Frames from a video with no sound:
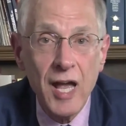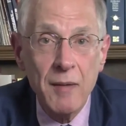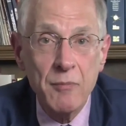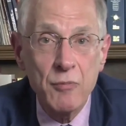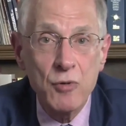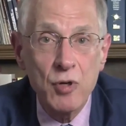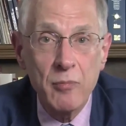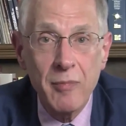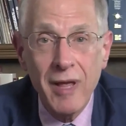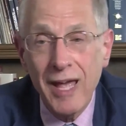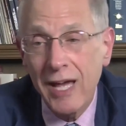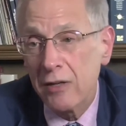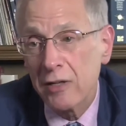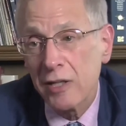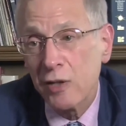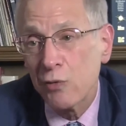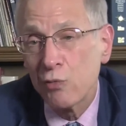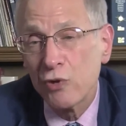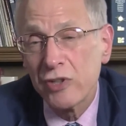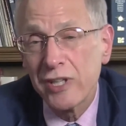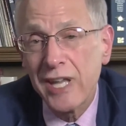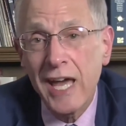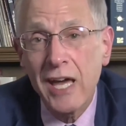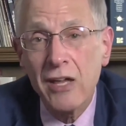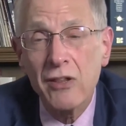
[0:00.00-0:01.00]
abnormality.
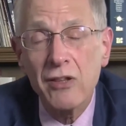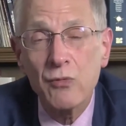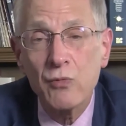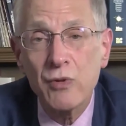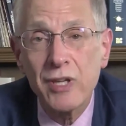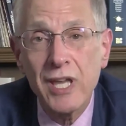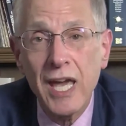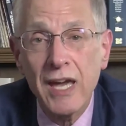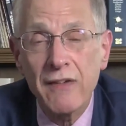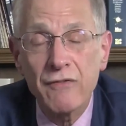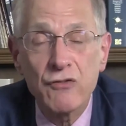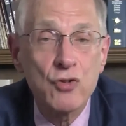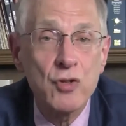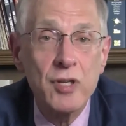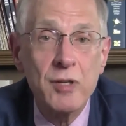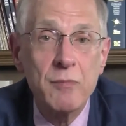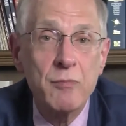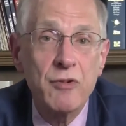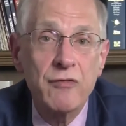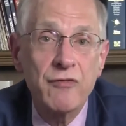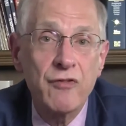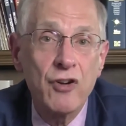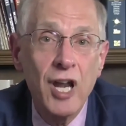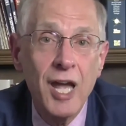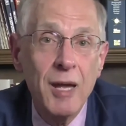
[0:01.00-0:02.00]
Well, now that we have
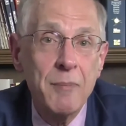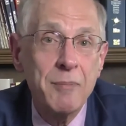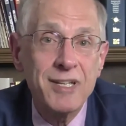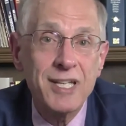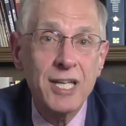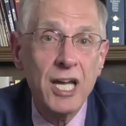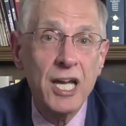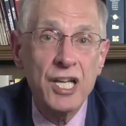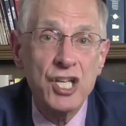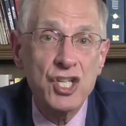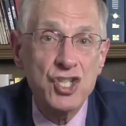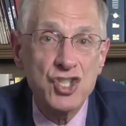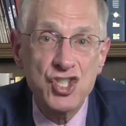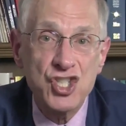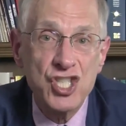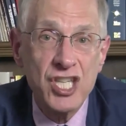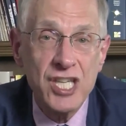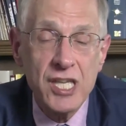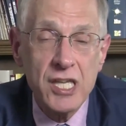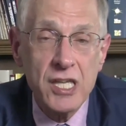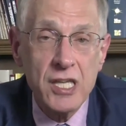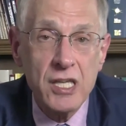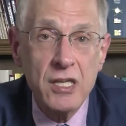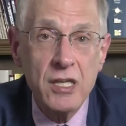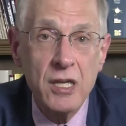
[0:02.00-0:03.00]
treatment for hepatitis
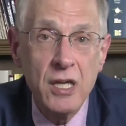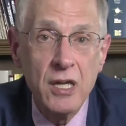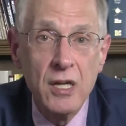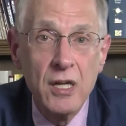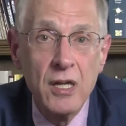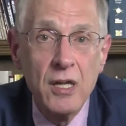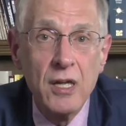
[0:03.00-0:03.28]
C,